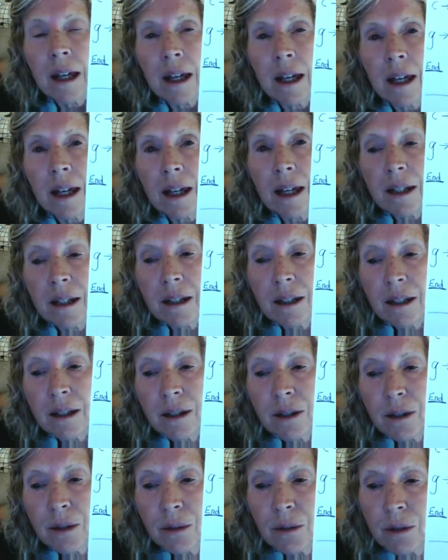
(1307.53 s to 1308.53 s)
And
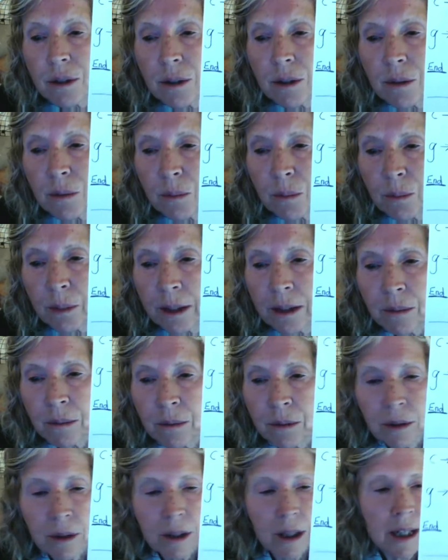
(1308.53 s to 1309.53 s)
so just write the
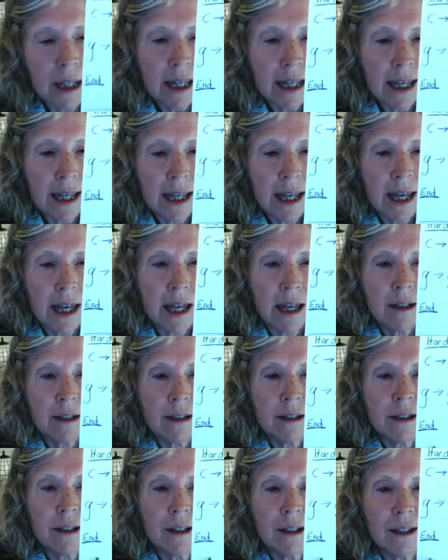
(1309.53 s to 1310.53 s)
word
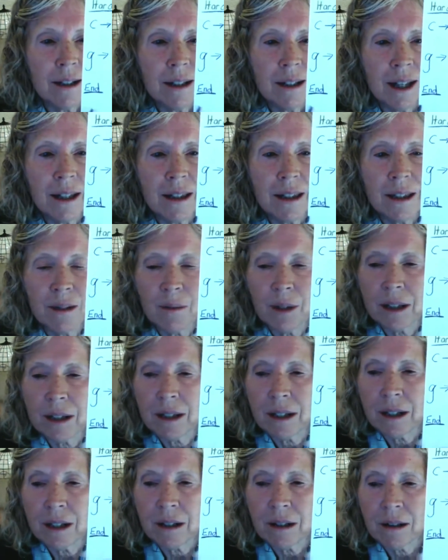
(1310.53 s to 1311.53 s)
end right
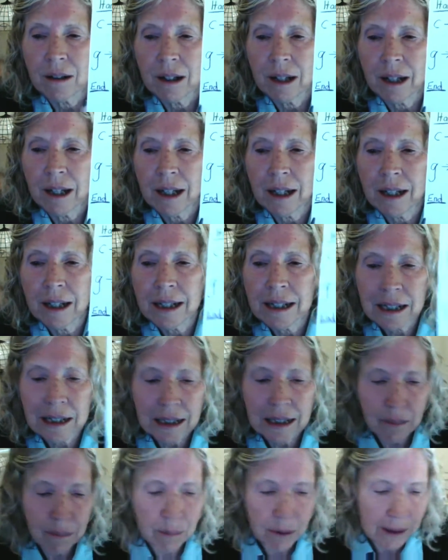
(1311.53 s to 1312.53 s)
there. And a couple